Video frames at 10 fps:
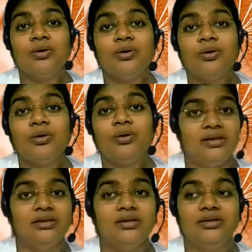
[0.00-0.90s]
Well,
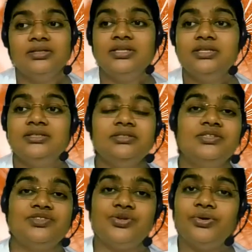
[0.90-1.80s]
this is the
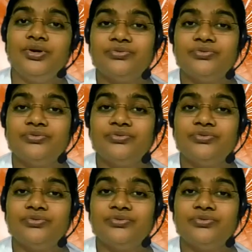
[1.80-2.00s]
story